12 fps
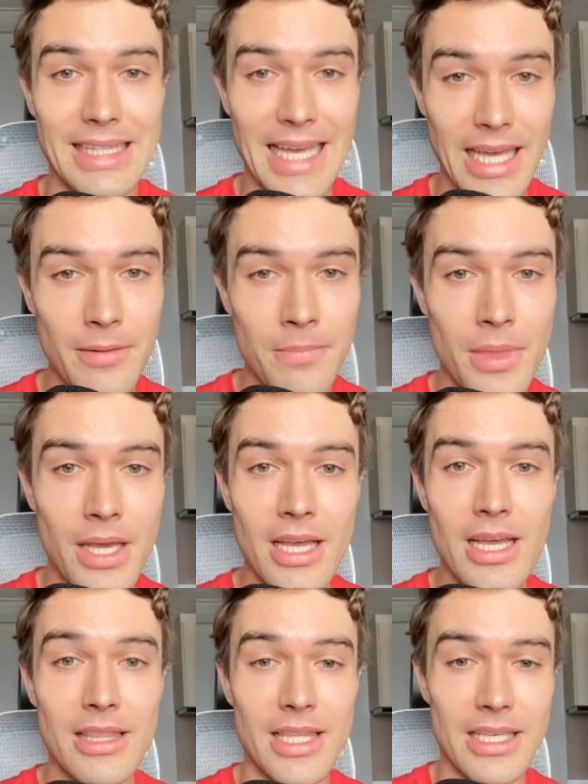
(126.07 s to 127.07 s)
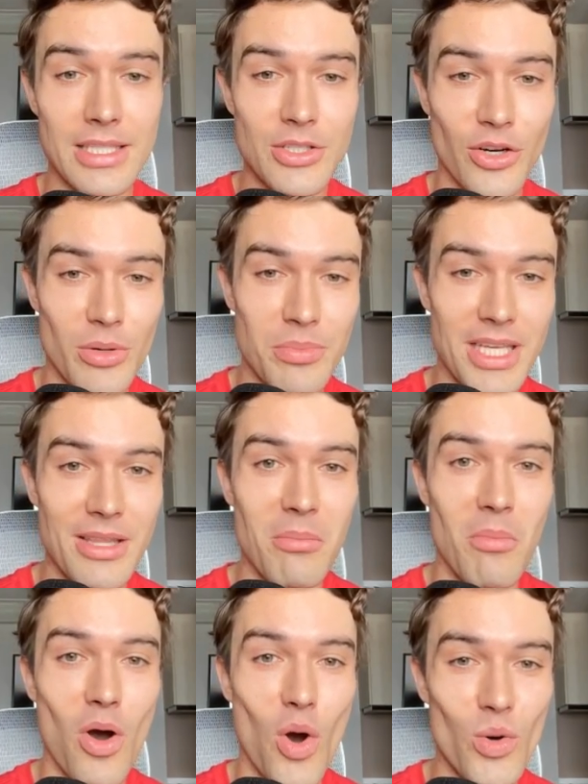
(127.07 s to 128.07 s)
Then this is gonna be the
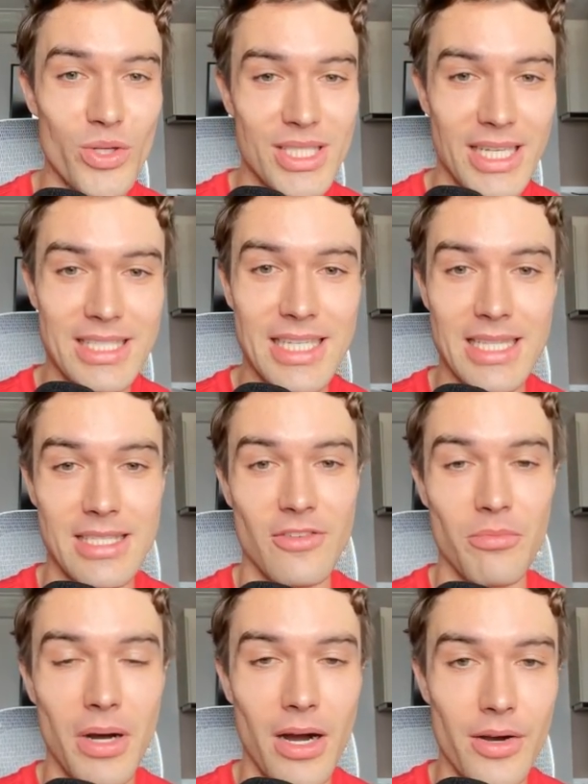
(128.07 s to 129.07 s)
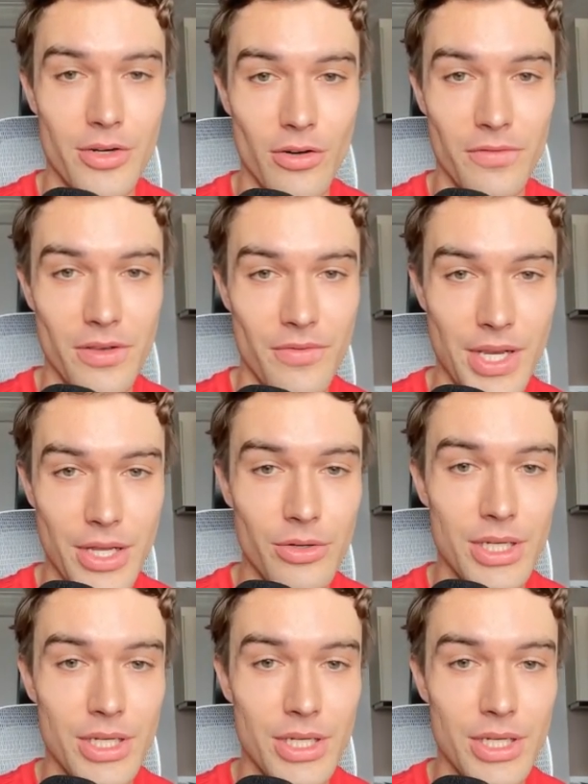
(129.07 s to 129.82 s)
most extensive part of the video.